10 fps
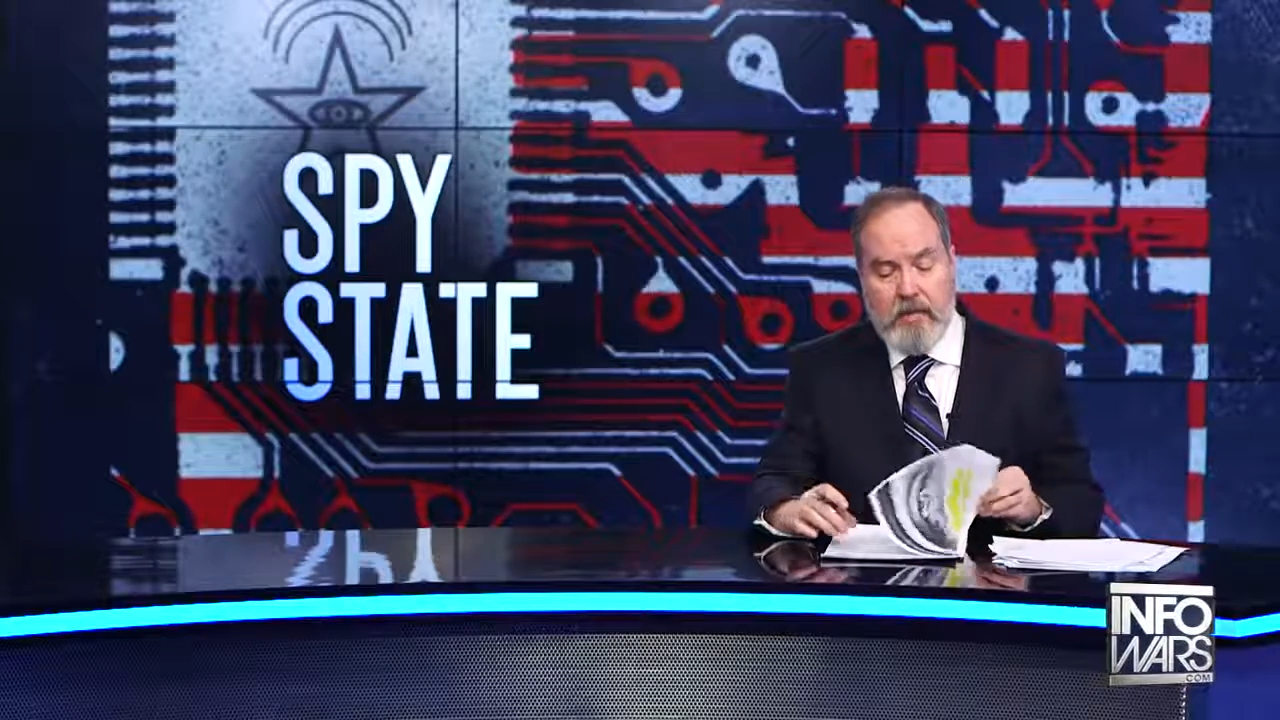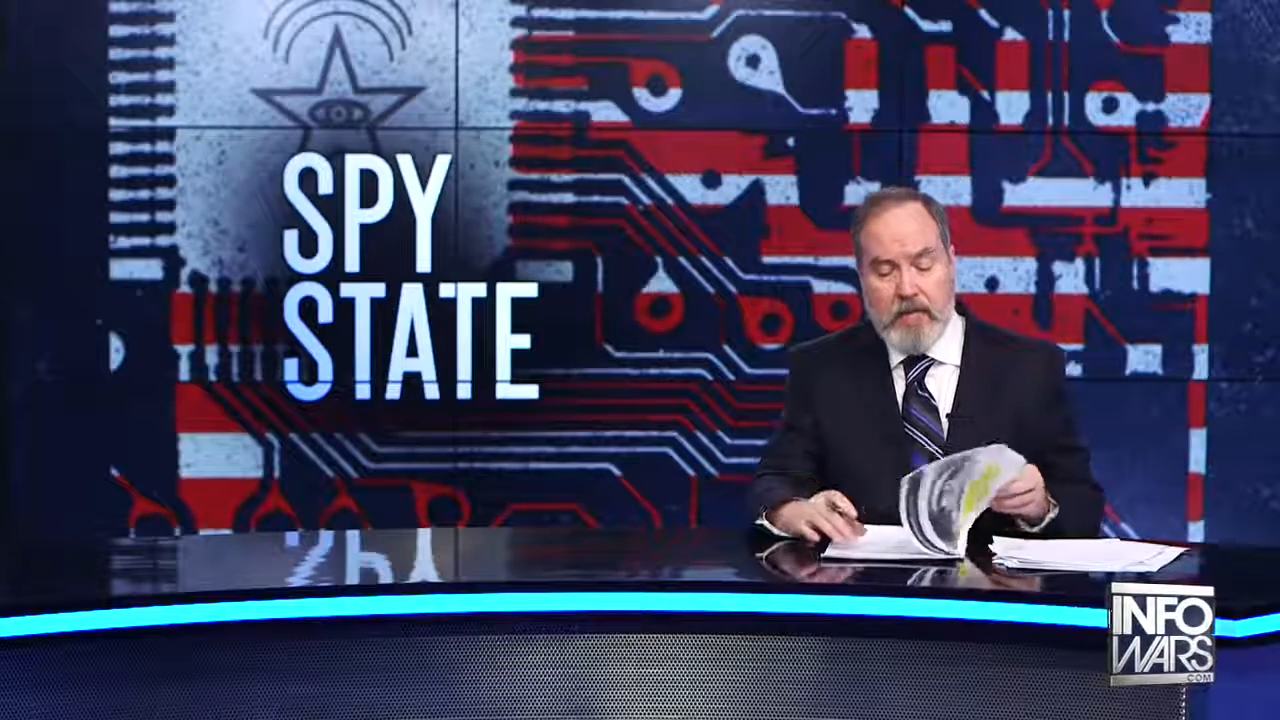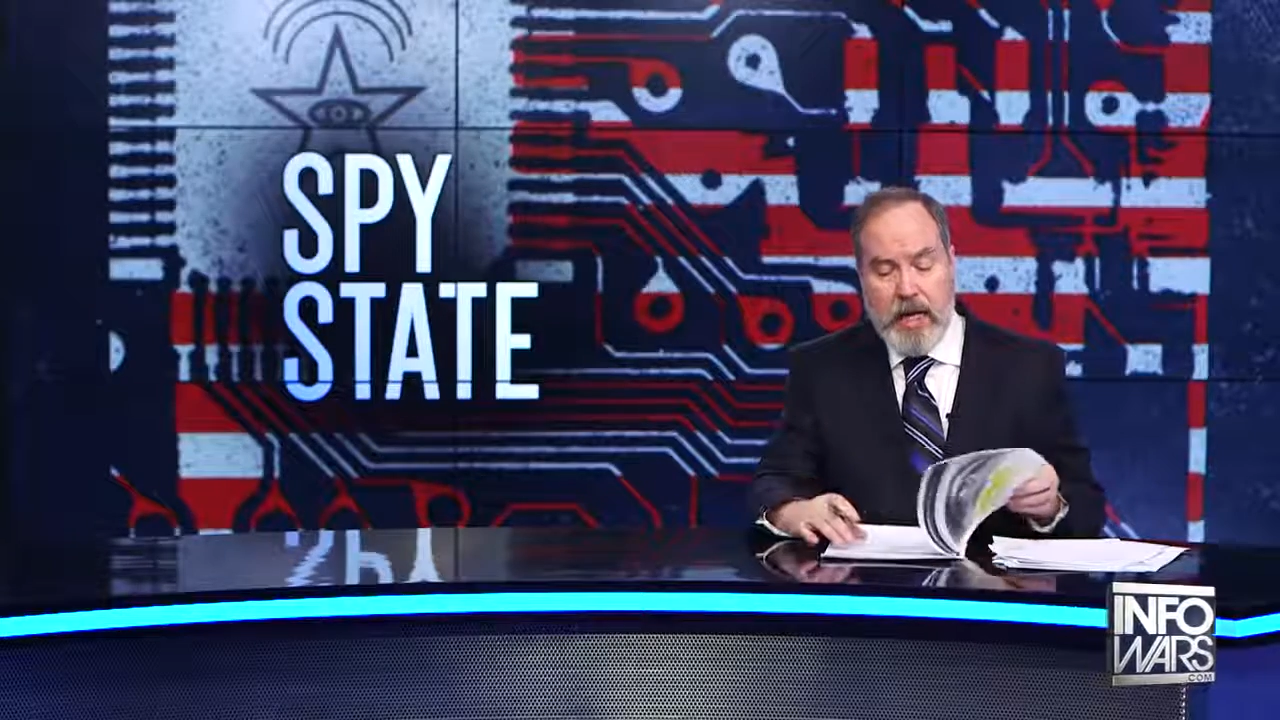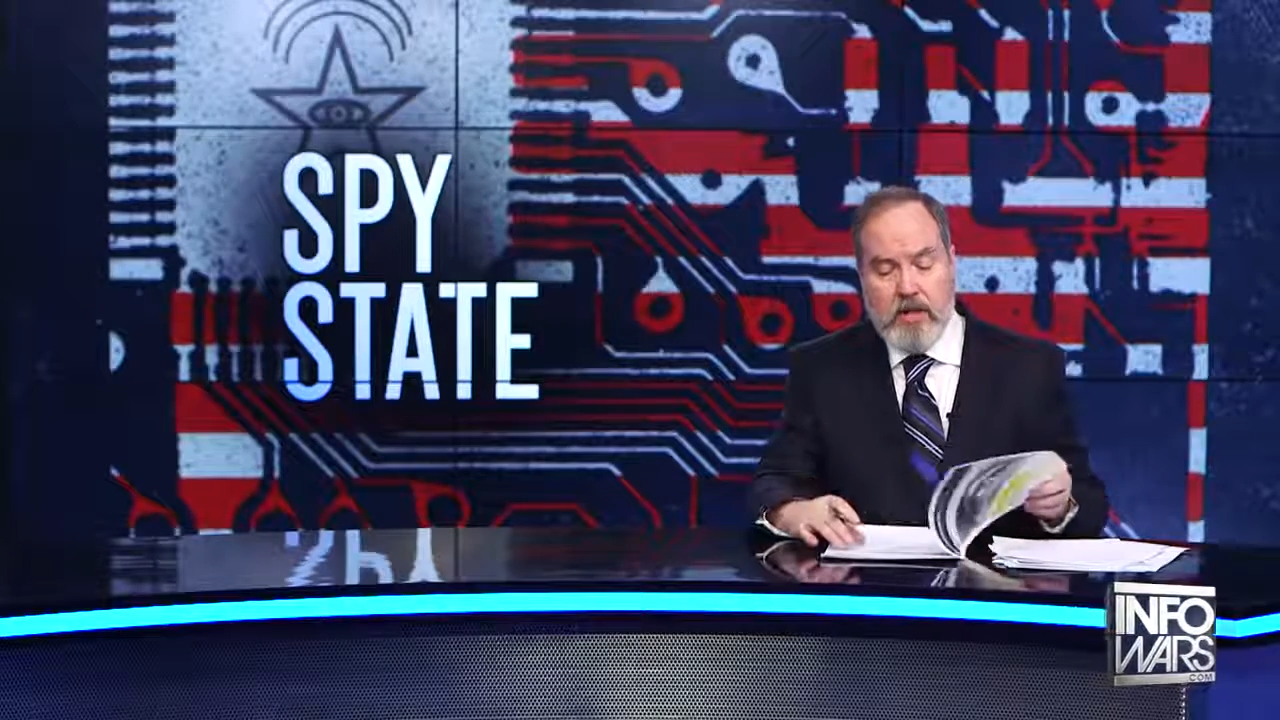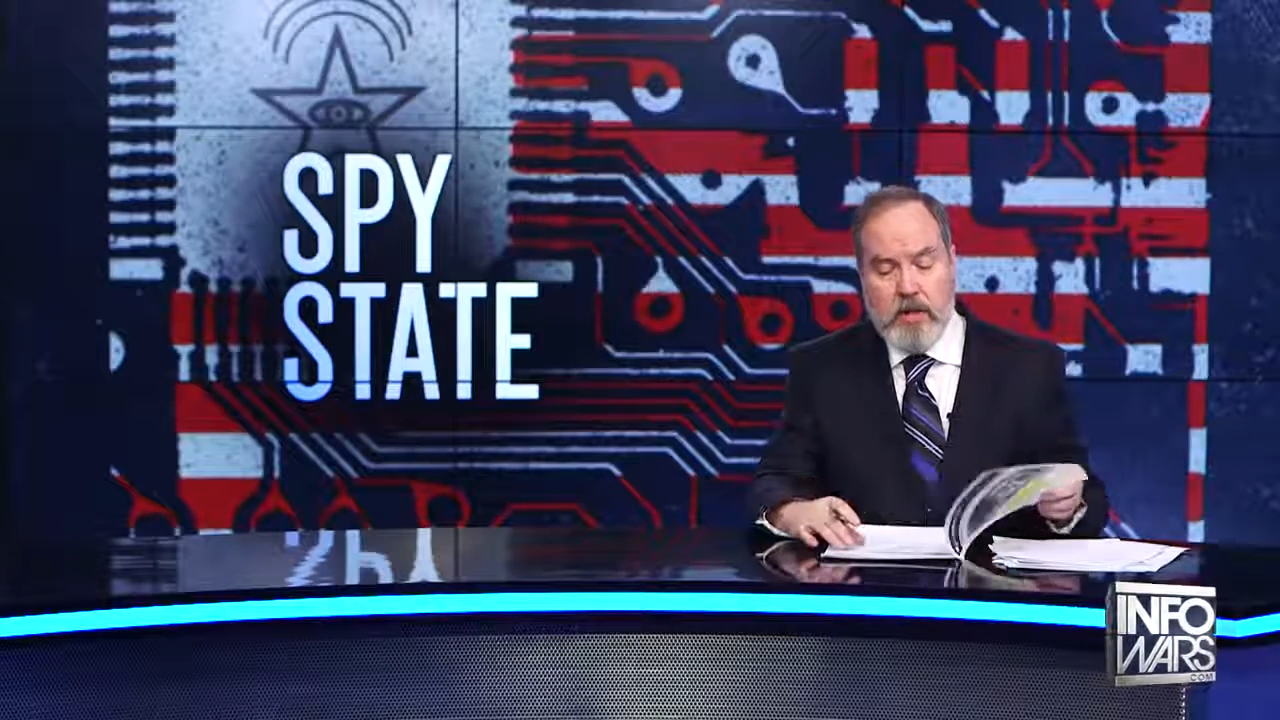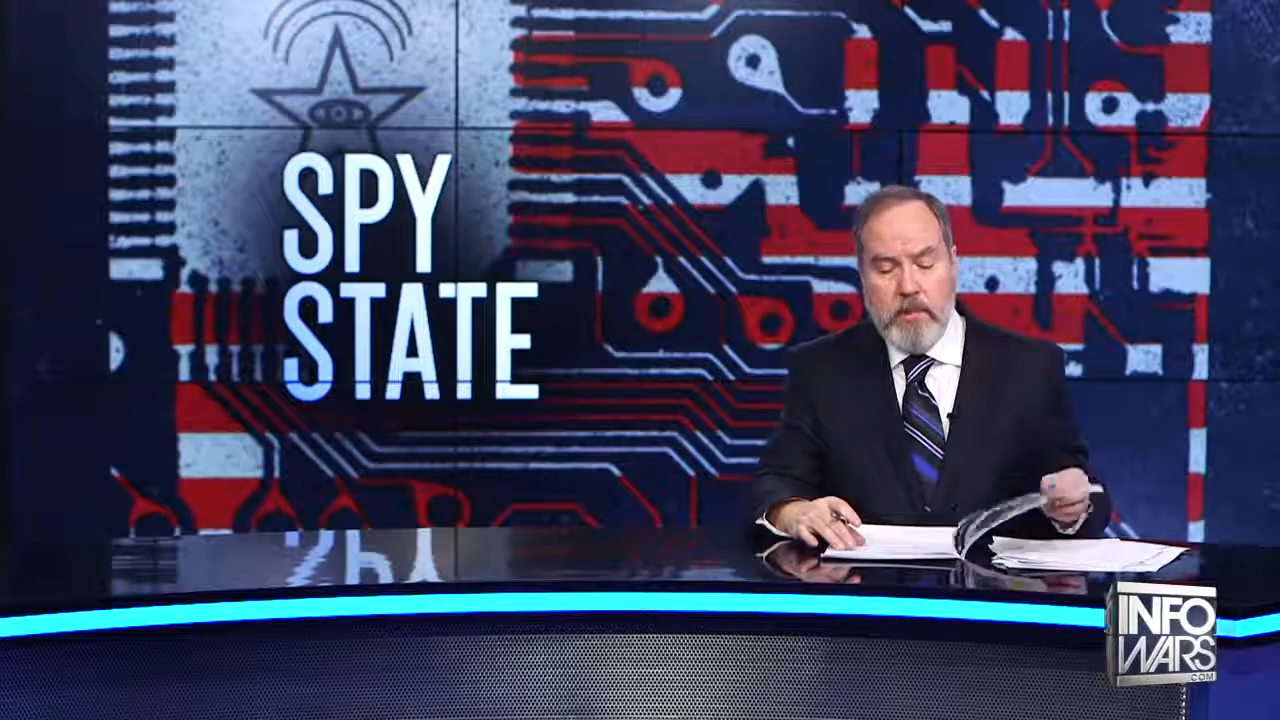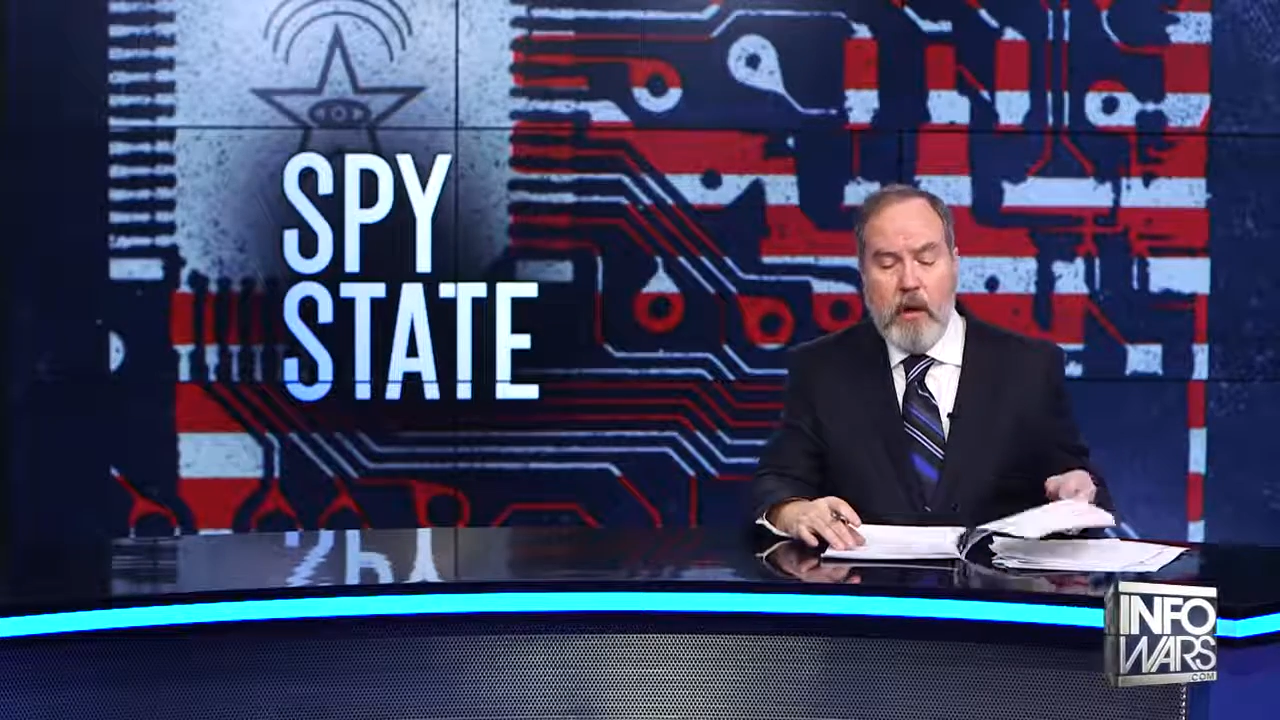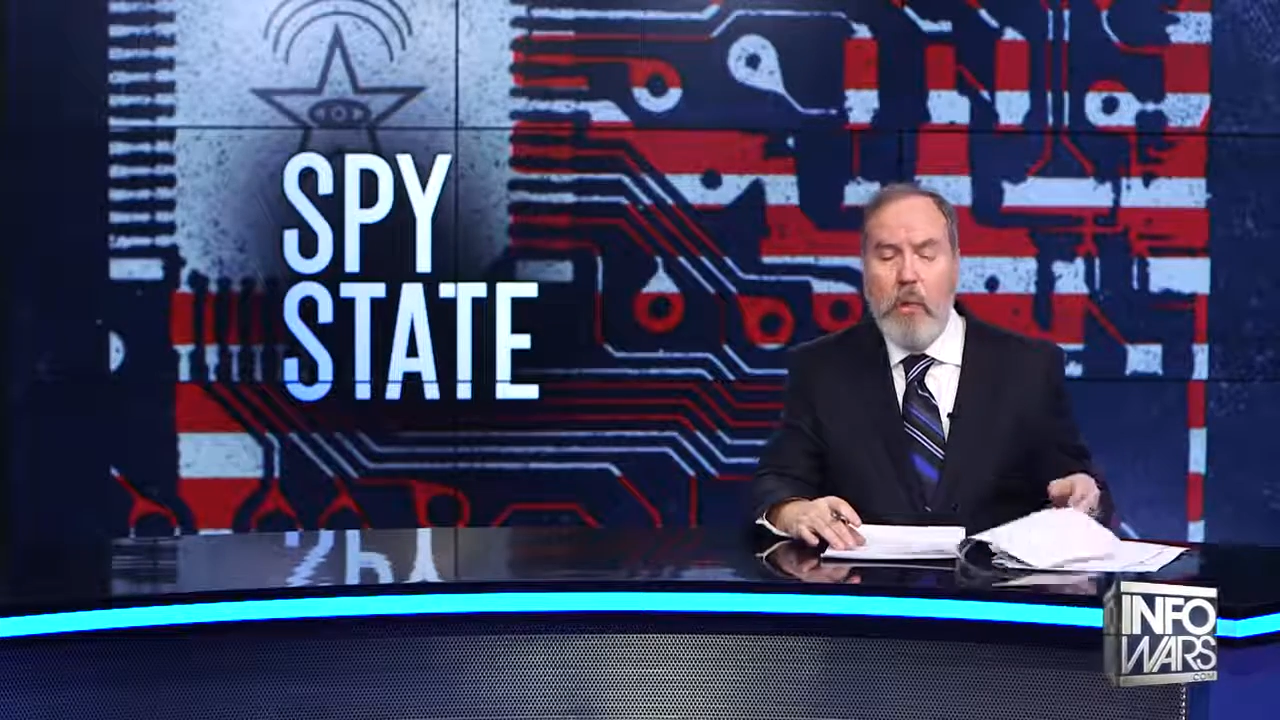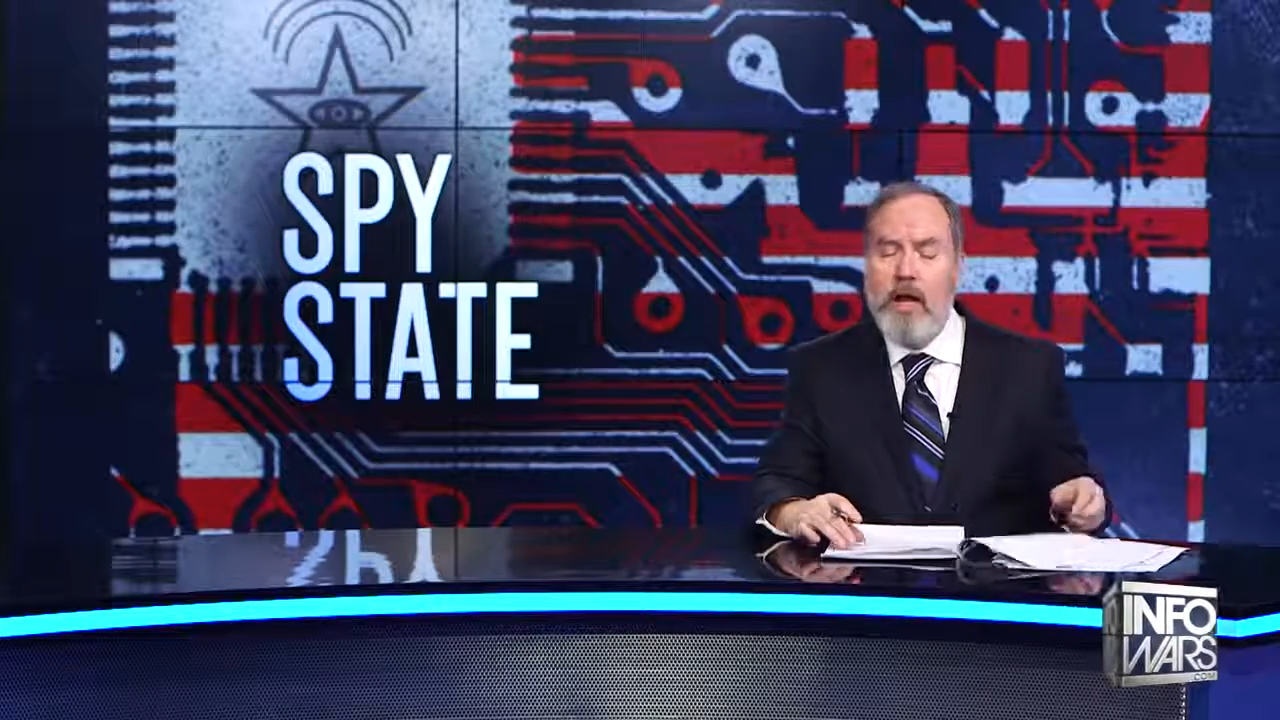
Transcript: information about